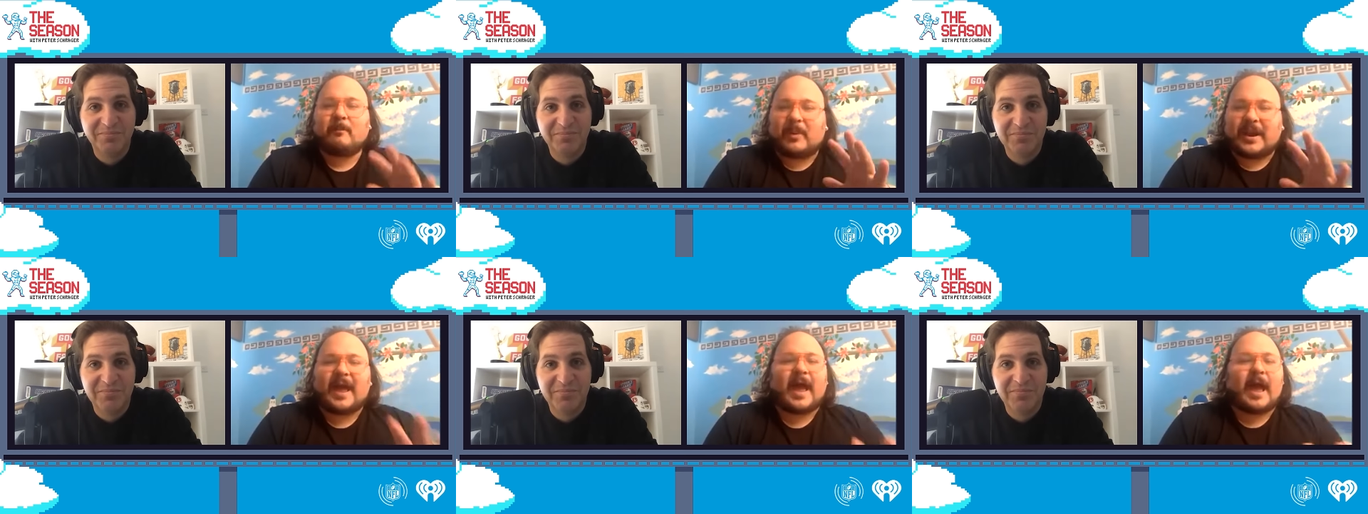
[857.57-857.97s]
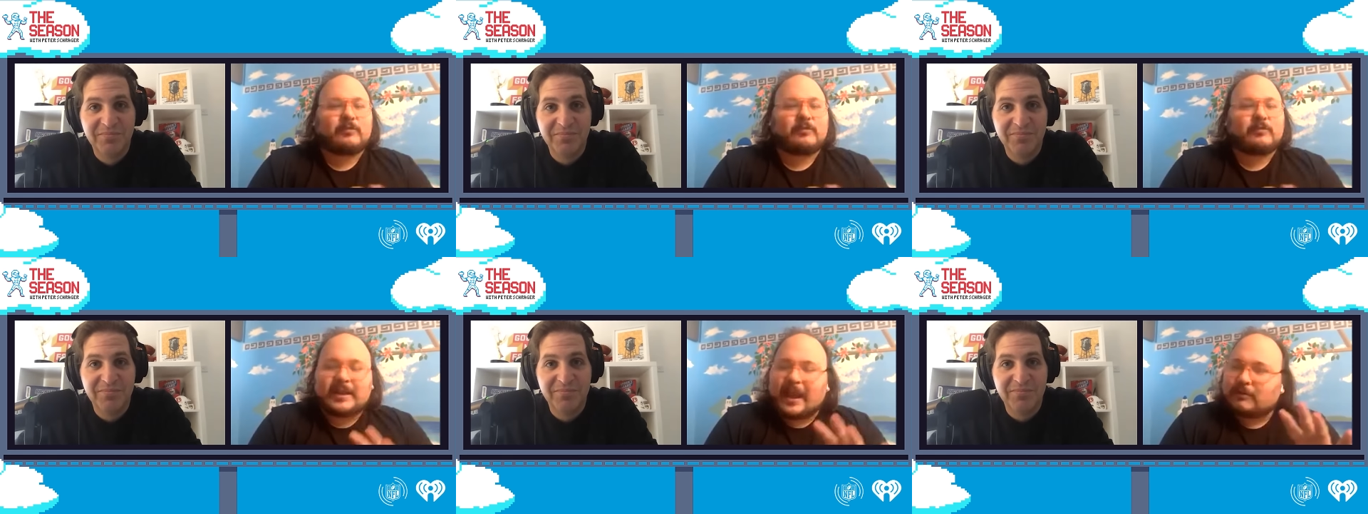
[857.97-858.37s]
Speaker 1: But I
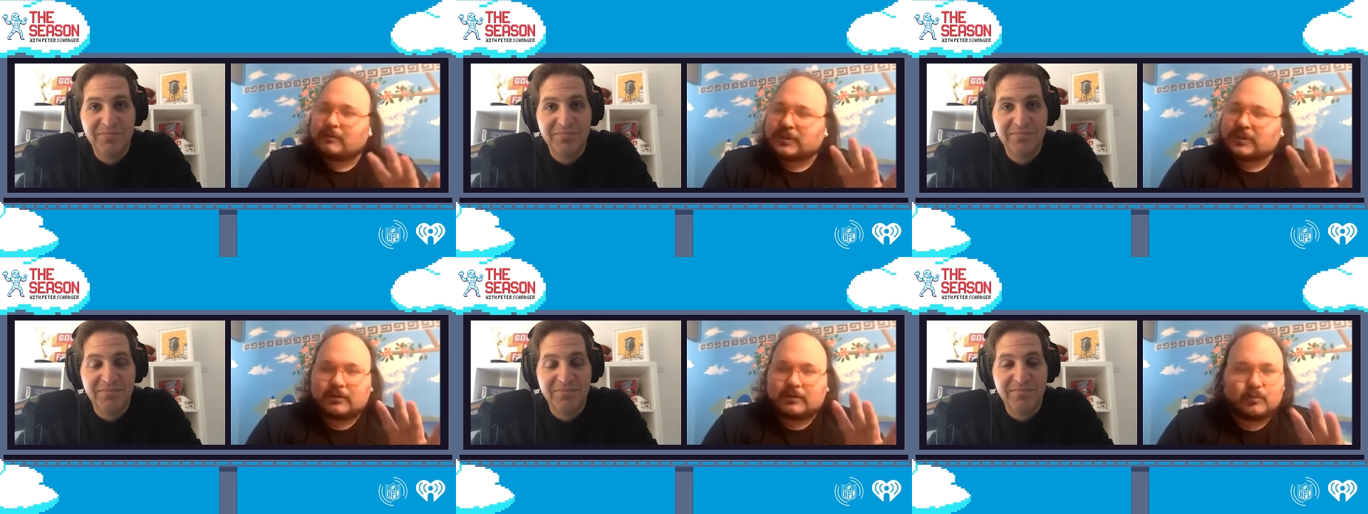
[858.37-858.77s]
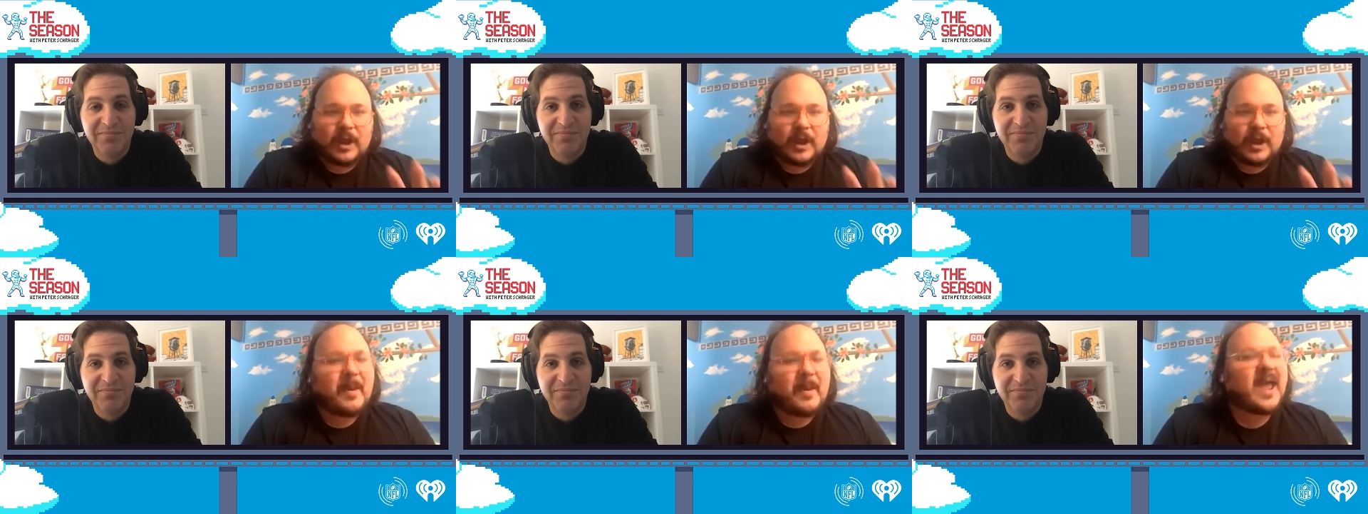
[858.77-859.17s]
was like,
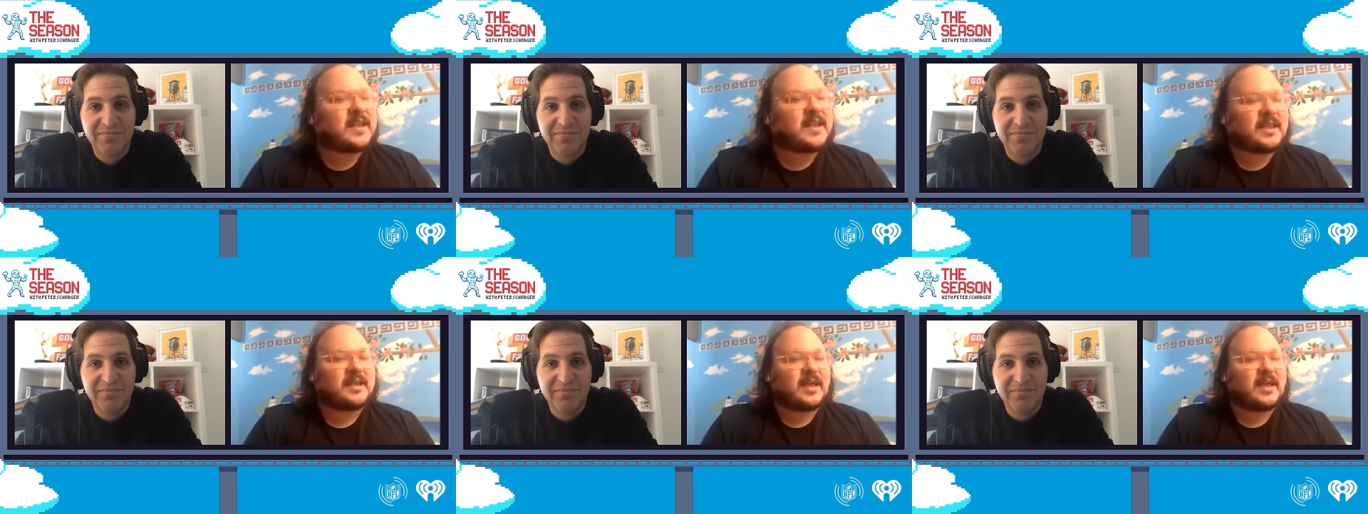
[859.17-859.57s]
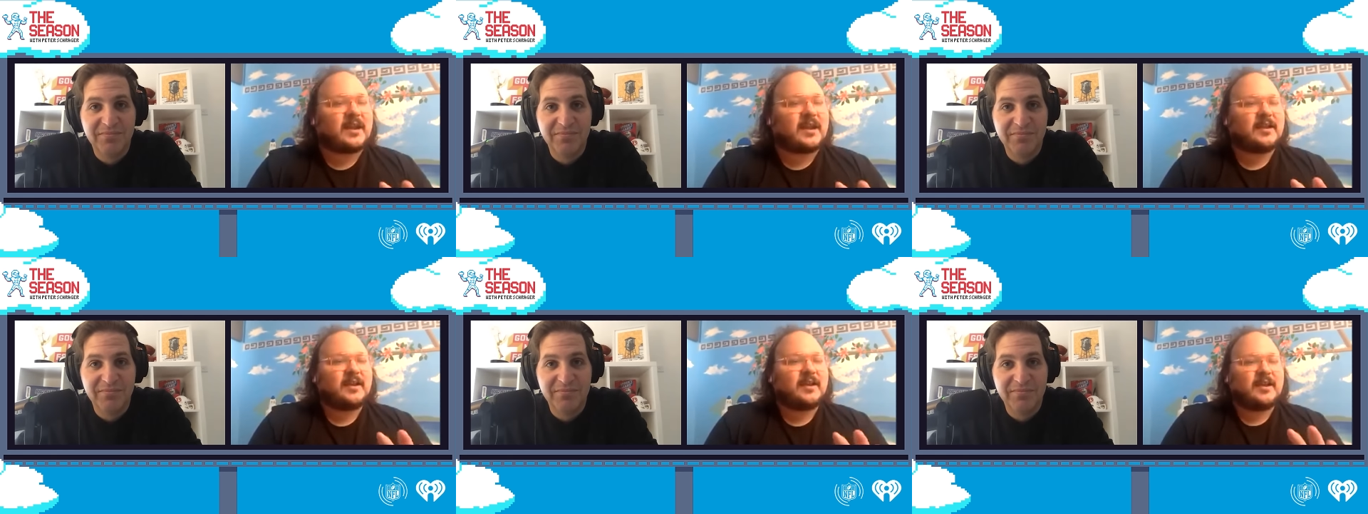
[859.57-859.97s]
we're not panicking
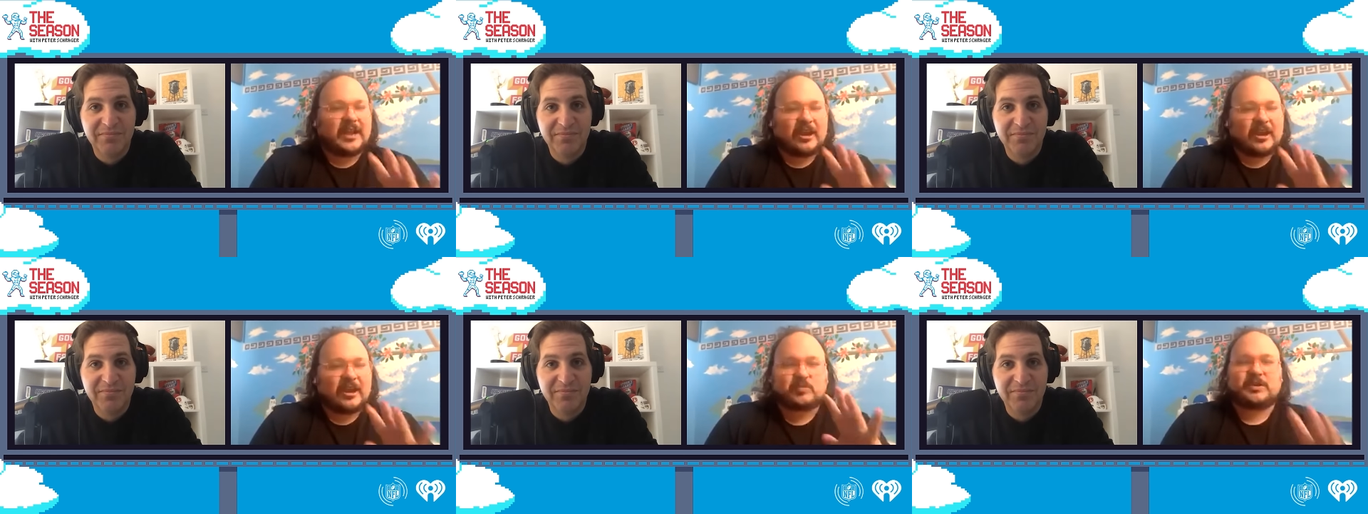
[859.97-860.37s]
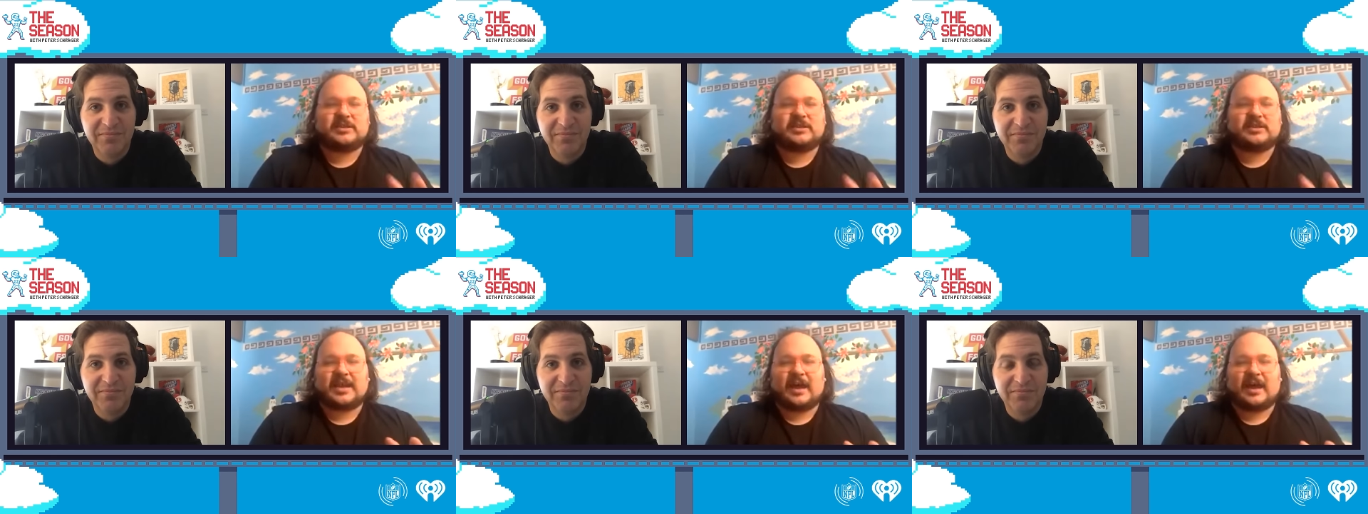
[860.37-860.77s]
yet. Here's
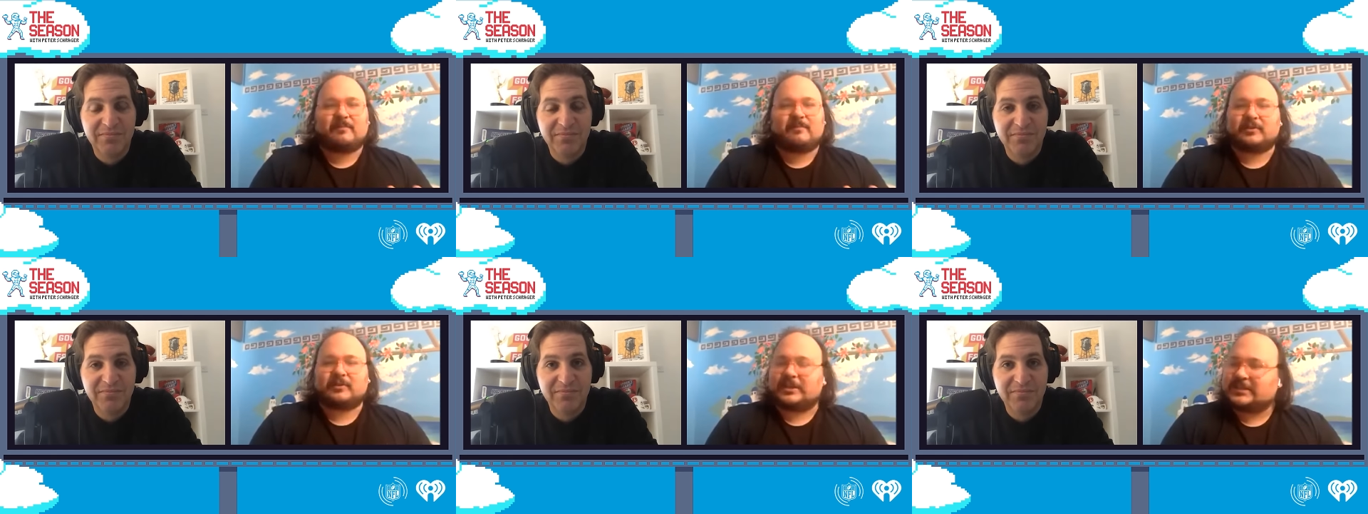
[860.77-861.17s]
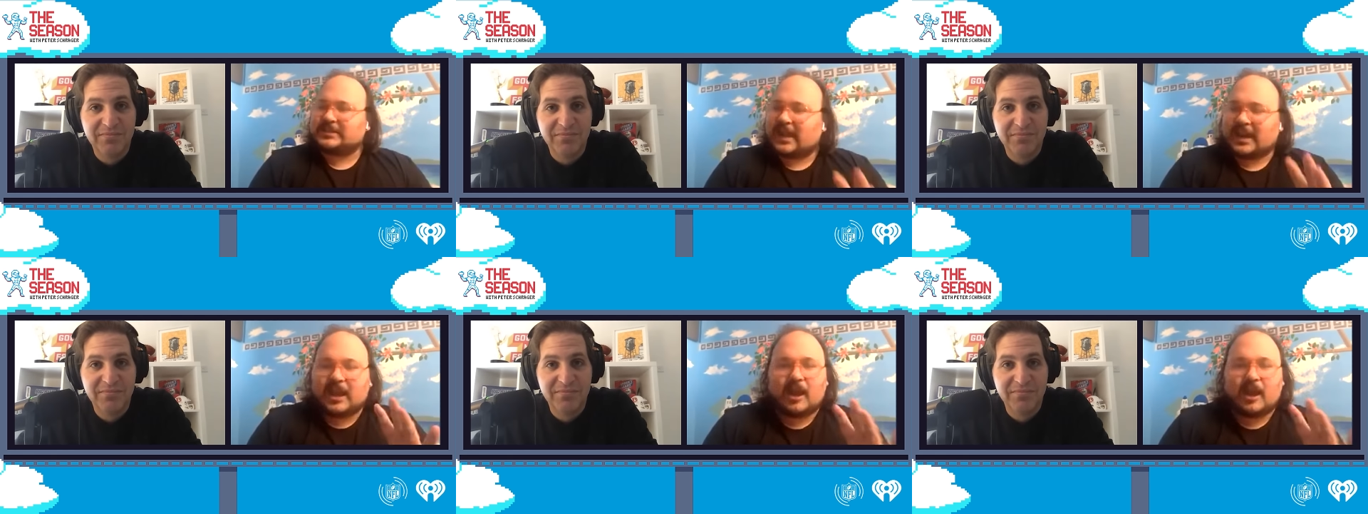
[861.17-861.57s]
what needs to happen. He's
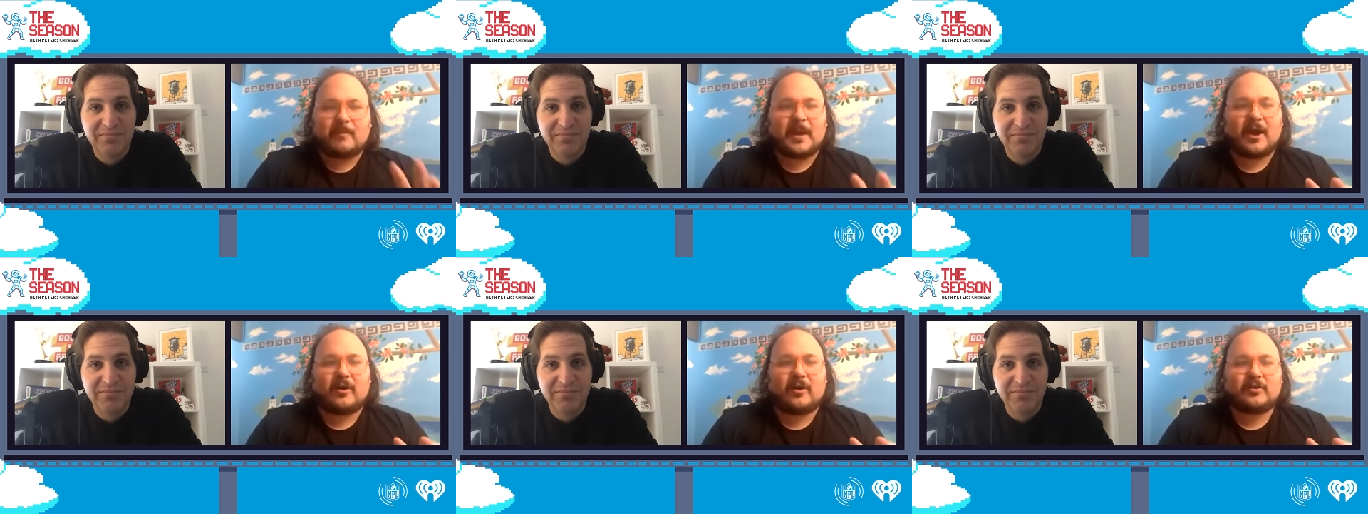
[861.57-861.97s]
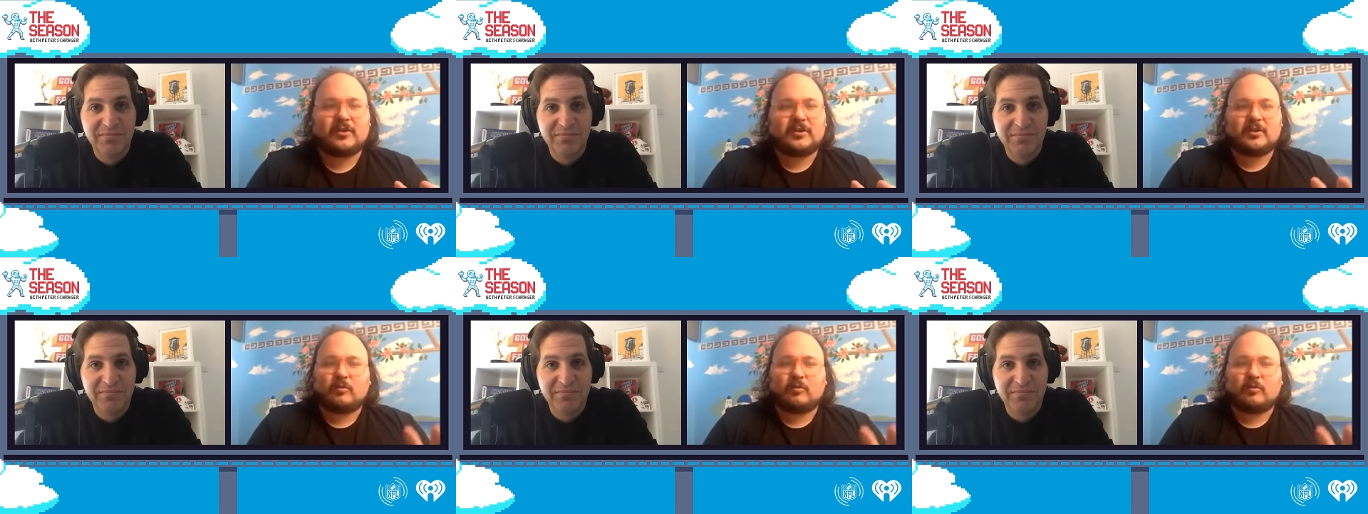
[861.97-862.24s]
got to come out.